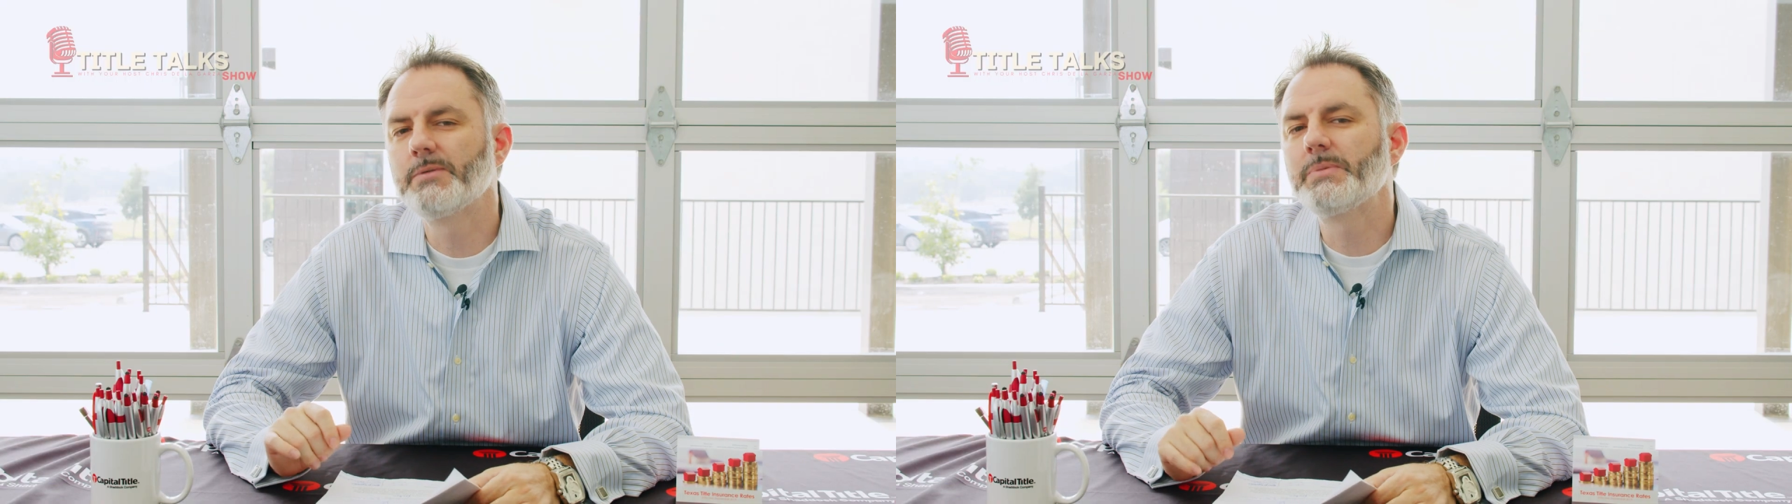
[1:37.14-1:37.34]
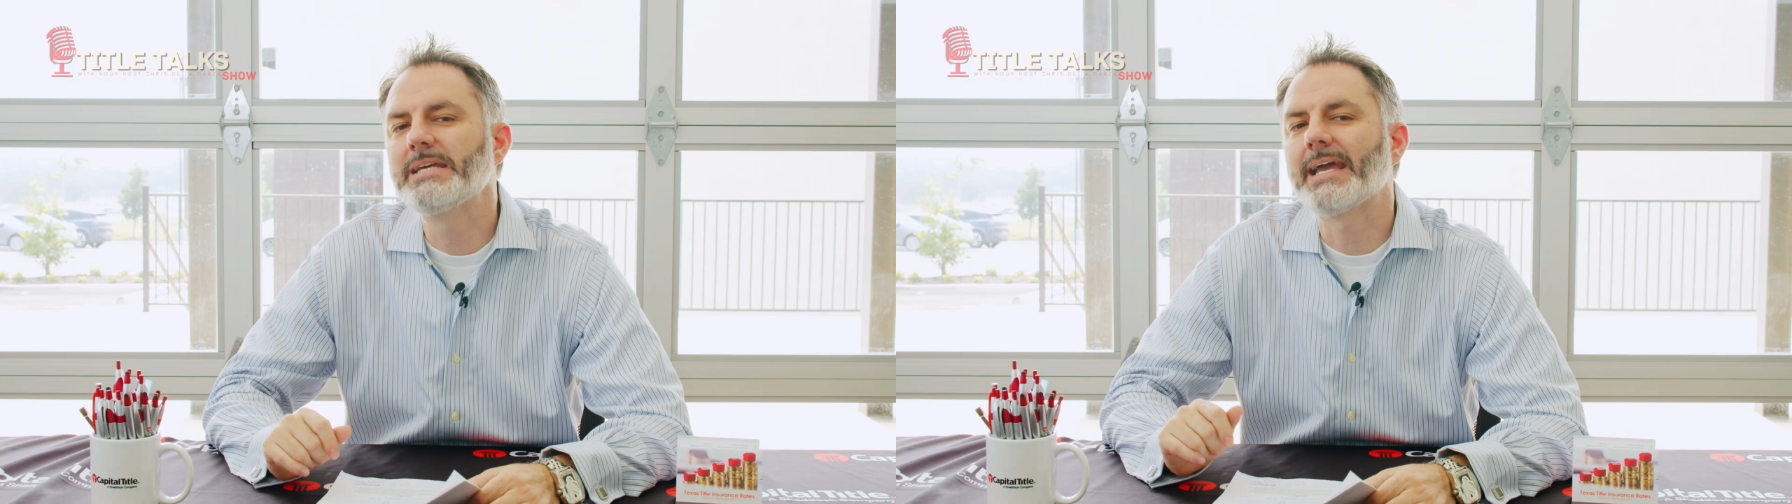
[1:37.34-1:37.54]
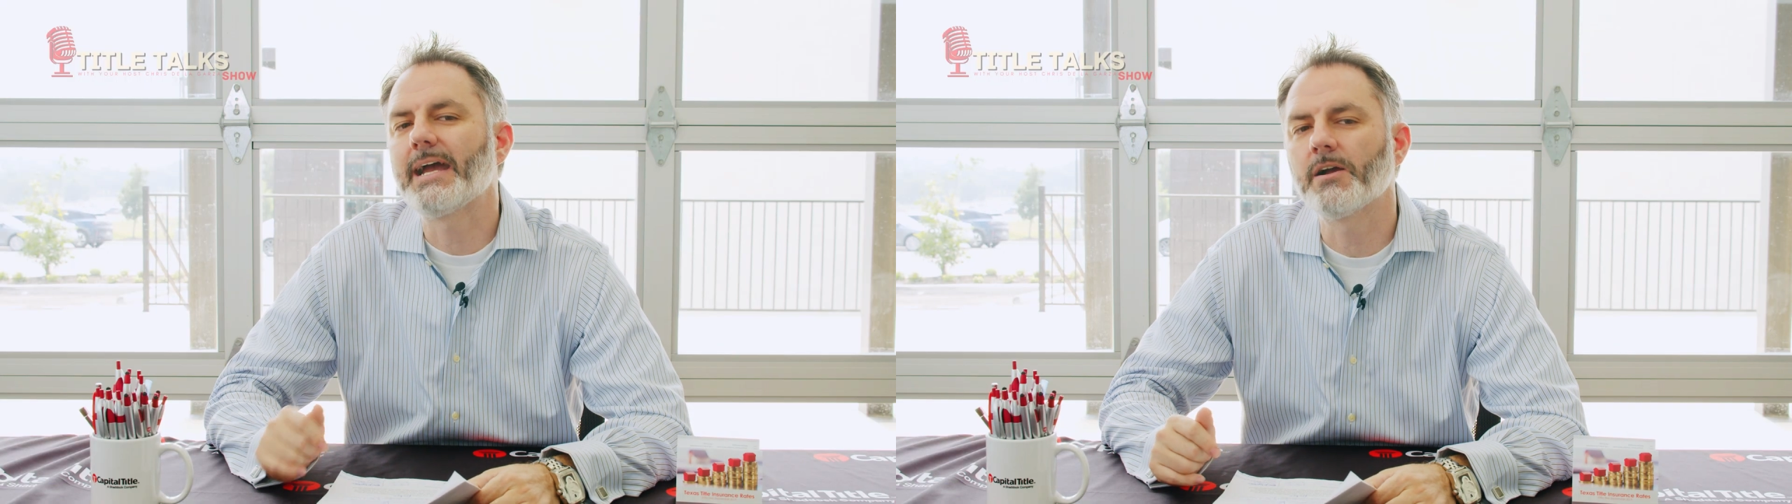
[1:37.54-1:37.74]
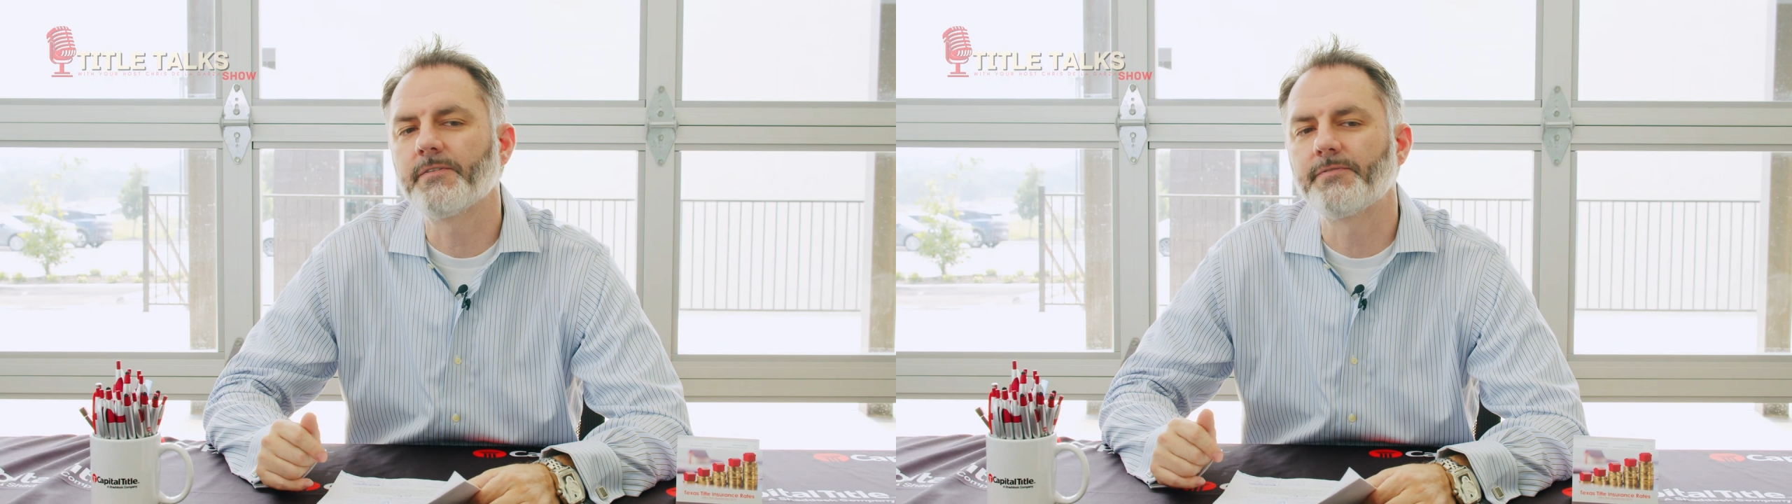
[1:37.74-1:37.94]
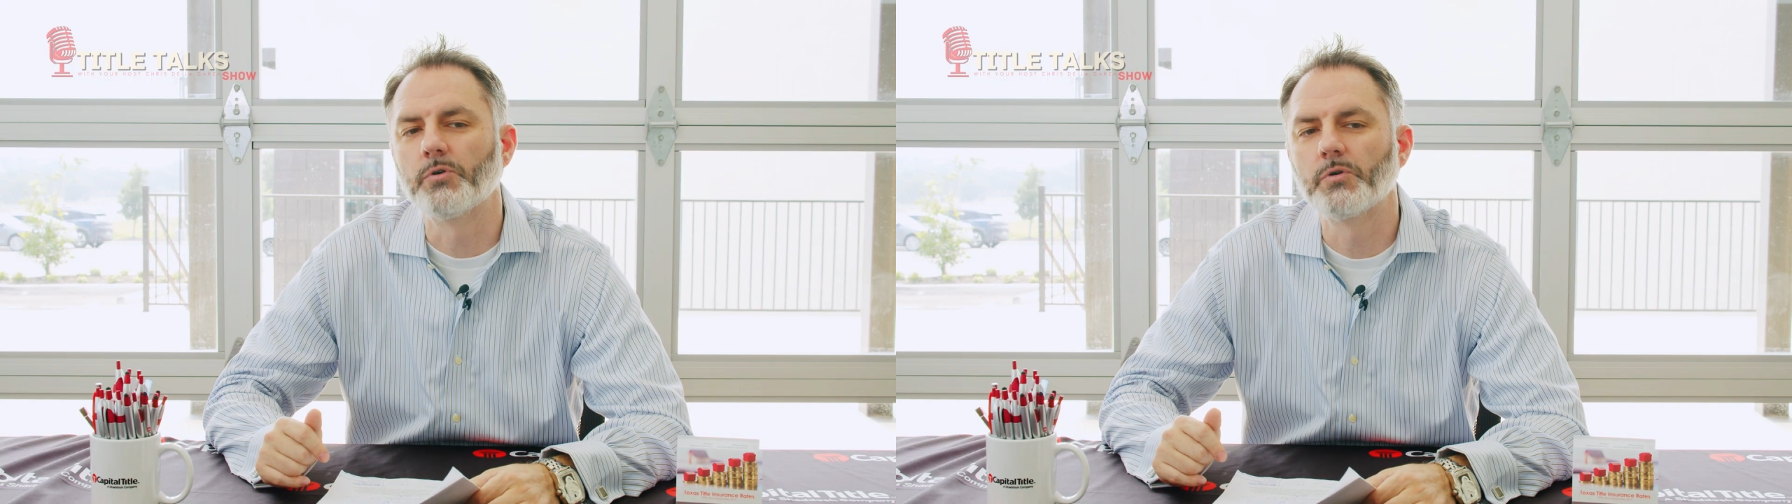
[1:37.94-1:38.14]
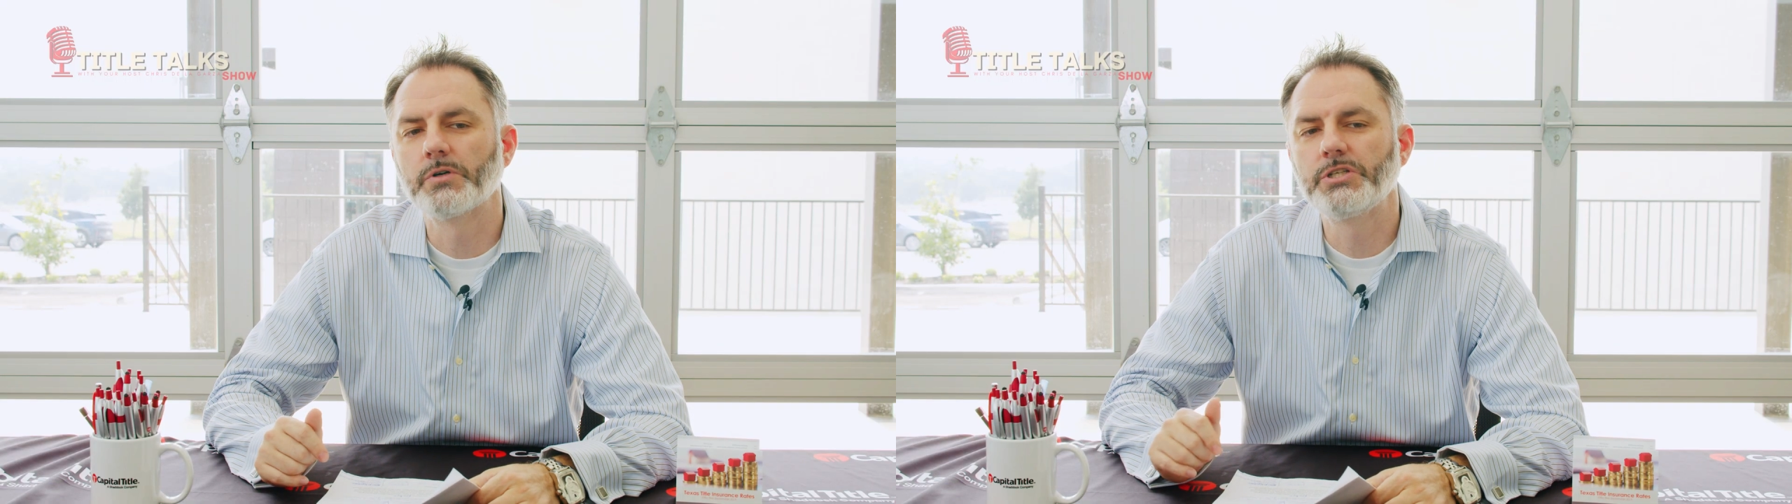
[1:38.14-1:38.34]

to be careful.